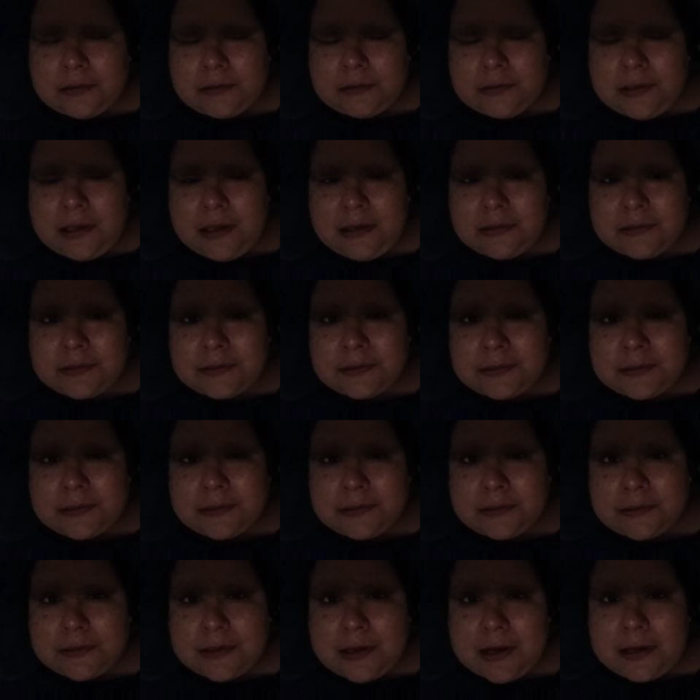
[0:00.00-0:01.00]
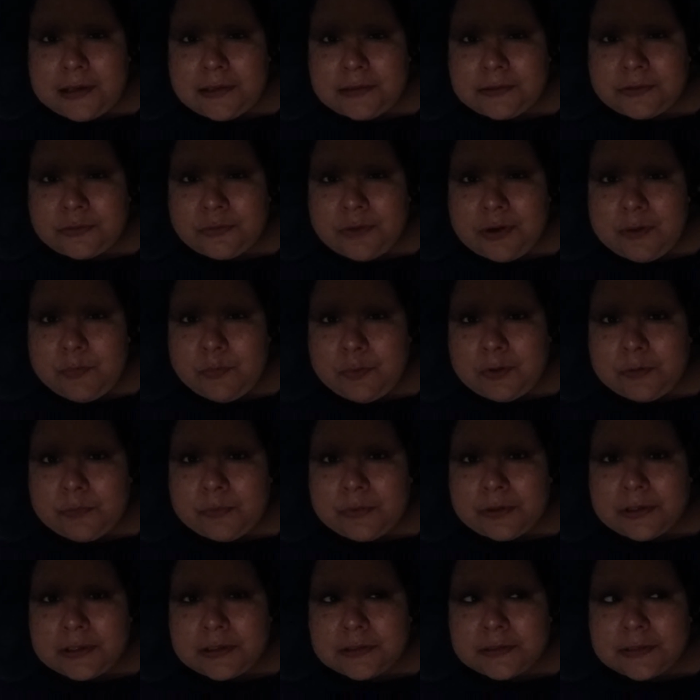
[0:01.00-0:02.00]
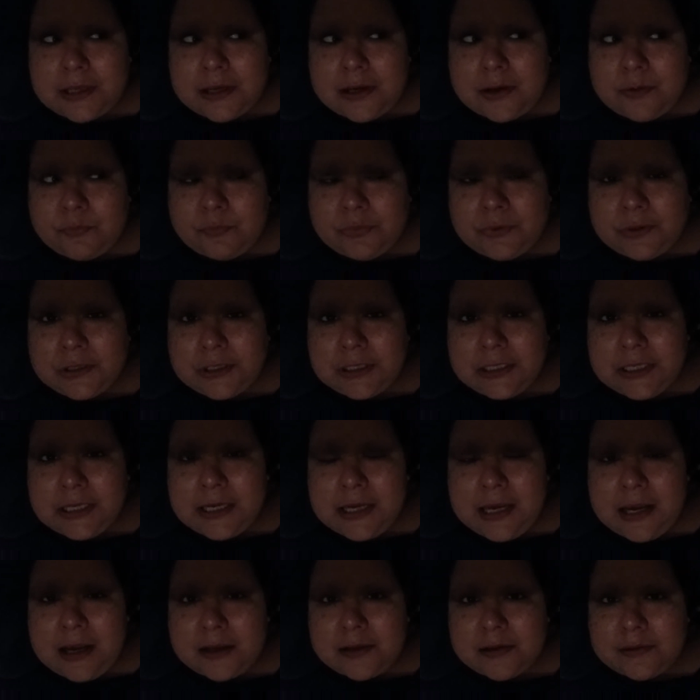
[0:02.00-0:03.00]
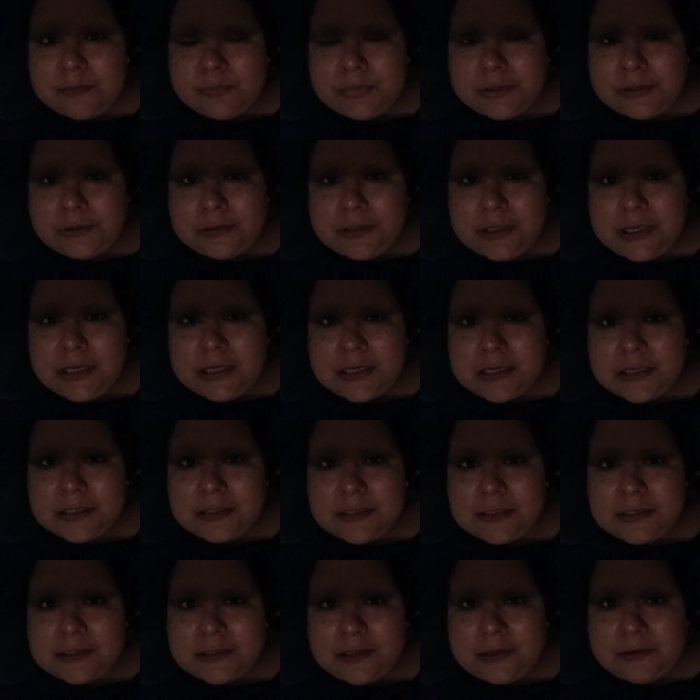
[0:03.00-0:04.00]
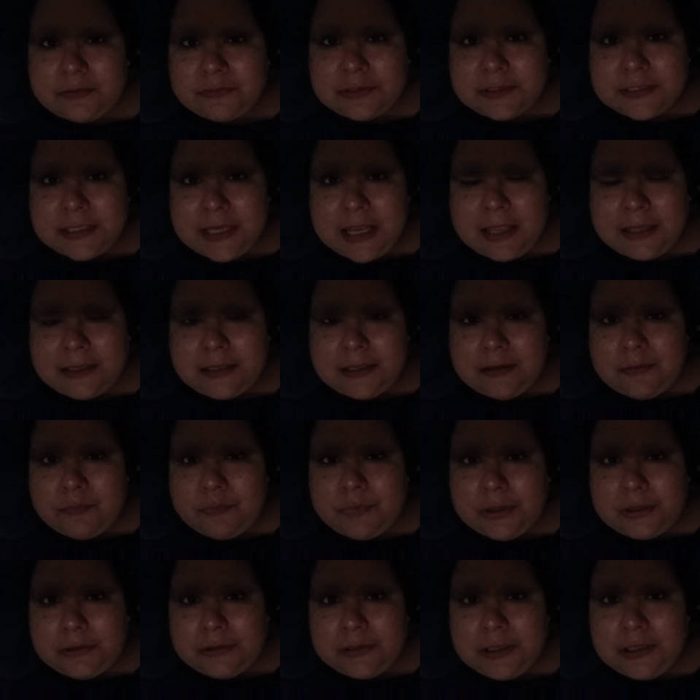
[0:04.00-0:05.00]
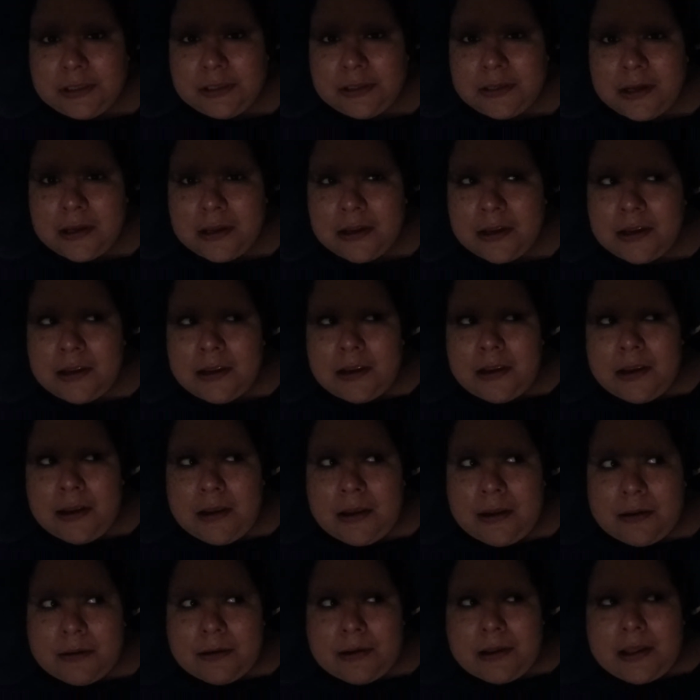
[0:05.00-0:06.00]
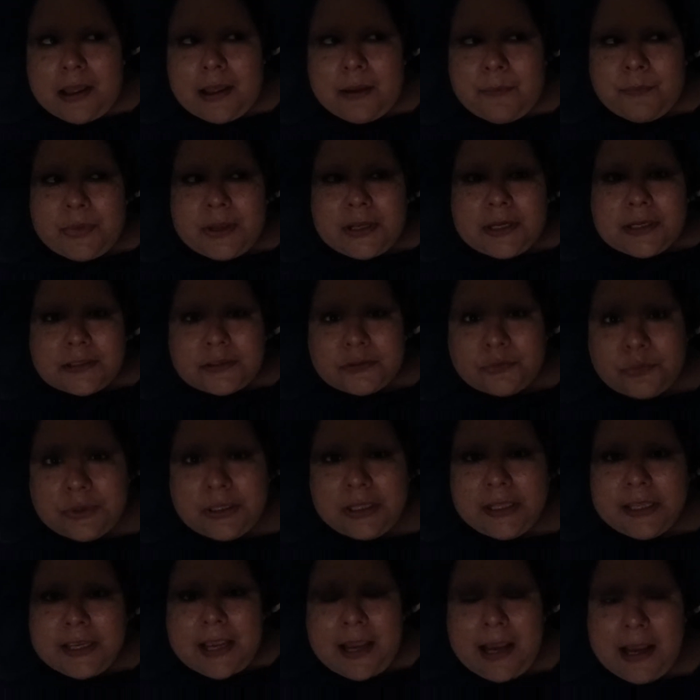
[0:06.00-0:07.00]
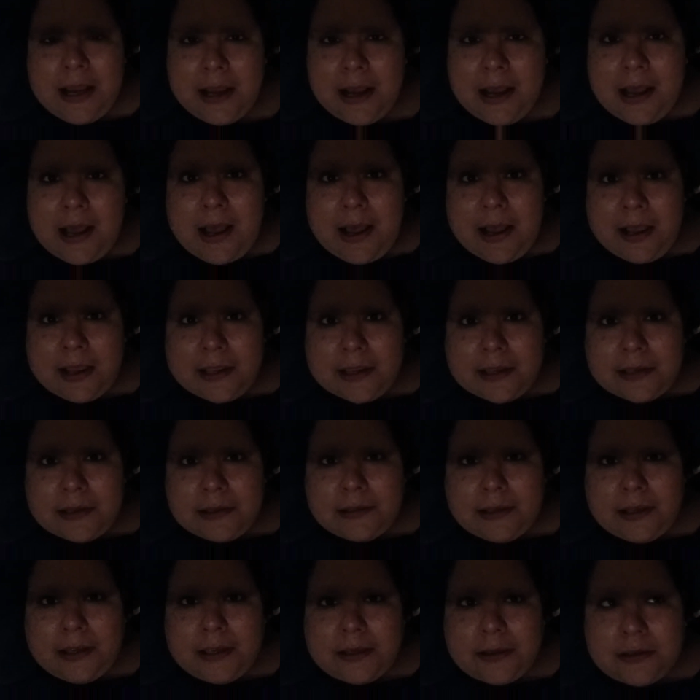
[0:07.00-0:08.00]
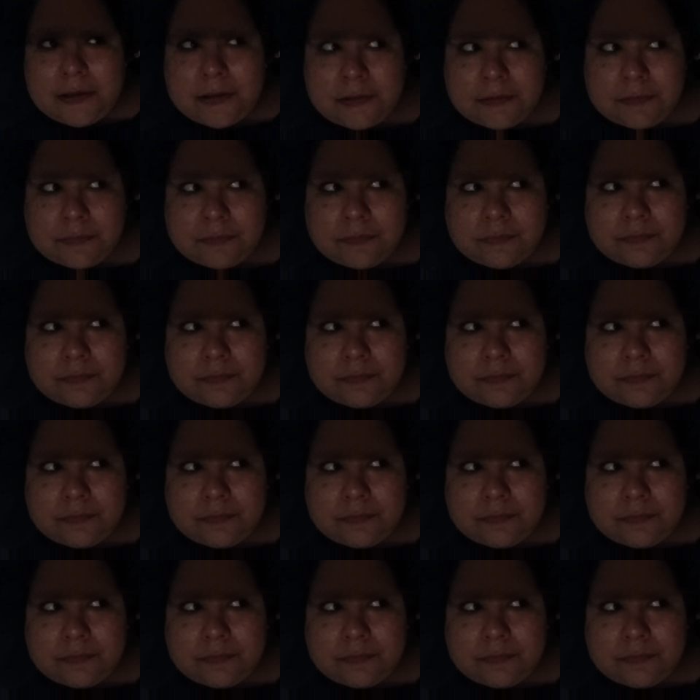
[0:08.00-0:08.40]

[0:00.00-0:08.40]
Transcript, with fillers: not a skyscraper, but it's like a pretty high building. It's a self-standing building, but it's really high, like